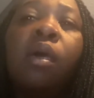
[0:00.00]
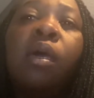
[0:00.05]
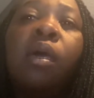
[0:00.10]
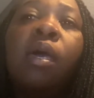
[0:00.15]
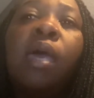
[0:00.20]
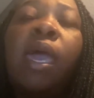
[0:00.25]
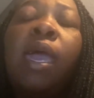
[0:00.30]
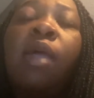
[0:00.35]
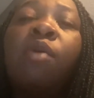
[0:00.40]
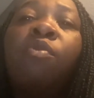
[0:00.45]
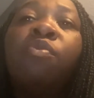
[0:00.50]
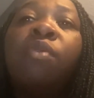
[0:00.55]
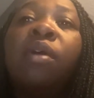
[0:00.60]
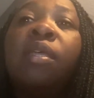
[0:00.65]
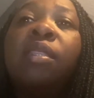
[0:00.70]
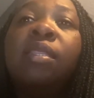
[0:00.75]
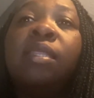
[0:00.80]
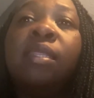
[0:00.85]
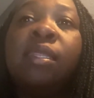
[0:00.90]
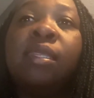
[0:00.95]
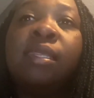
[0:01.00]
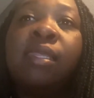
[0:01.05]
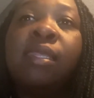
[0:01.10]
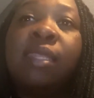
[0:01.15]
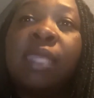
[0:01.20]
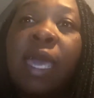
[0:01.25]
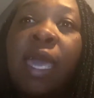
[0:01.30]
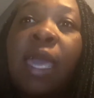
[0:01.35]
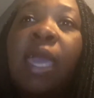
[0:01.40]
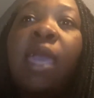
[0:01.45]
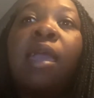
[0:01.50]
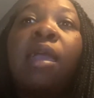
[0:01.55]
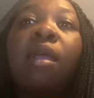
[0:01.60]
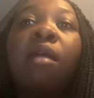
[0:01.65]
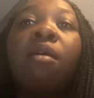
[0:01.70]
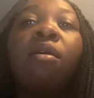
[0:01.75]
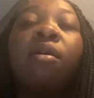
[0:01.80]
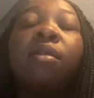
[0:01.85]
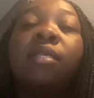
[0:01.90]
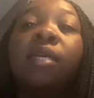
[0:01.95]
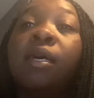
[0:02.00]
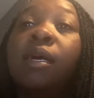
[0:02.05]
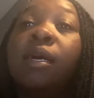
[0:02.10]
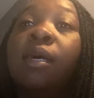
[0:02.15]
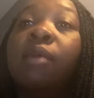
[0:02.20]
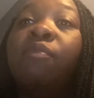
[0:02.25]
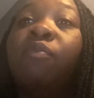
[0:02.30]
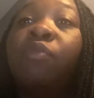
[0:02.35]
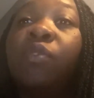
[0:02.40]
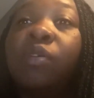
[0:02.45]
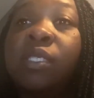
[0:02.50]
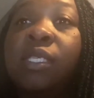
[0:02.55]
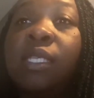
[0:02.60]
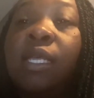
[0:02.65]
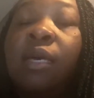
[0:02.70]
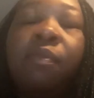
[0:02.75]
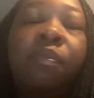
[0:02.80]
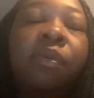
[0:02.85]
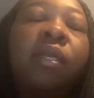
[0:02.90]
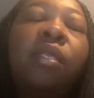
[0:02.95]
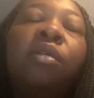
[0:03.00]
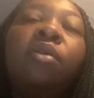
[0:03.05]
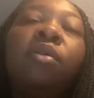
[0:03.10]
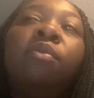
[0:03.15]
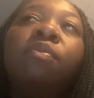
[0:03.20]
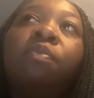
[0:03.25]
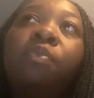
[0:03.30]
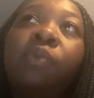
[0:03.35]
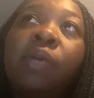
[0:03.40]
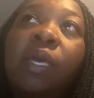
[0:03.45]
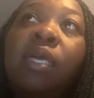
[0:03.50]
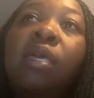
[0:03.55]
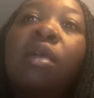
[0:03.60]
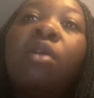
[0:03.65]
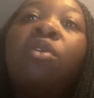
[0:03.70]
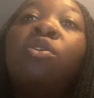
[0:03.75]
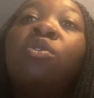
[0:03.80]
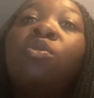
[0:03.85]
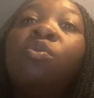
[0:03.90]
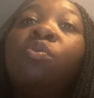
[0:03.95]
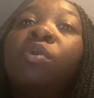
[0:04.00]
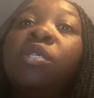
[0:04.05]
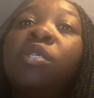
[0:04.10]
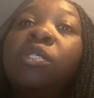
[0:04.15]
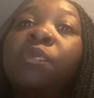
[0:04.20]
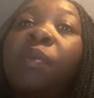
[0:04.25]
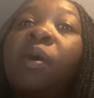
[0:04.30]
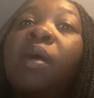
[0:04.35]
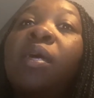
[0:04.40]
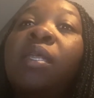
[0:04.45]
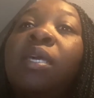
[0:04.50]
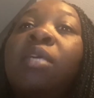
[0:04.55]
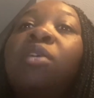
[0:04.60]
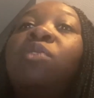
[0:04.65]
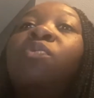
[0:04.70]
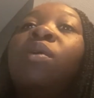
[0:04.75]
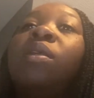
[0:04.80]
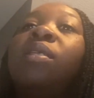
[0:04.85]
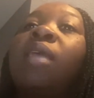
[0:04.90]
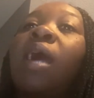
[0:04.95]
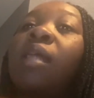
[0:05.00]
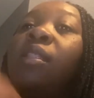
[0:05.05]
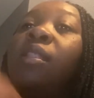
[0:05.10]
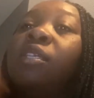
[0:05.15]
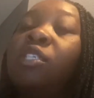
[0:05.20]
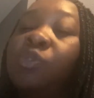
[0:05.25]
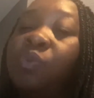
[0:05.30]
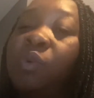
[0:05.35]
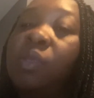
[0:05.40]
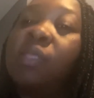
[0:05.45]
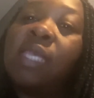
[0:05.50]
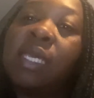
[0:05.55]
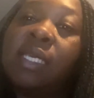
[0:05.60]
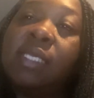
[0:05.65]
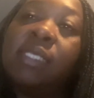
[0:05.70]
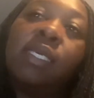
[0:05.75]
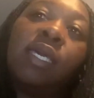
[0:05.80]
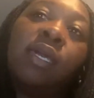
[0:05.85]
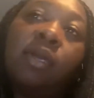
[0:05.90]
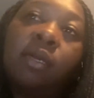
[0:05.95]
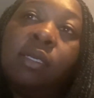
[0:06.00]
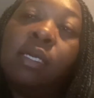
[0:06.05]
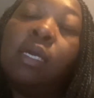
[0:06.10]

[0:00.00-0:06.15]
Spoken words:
And when they are done voicing their opinion, you respond and you acknowledge what they said.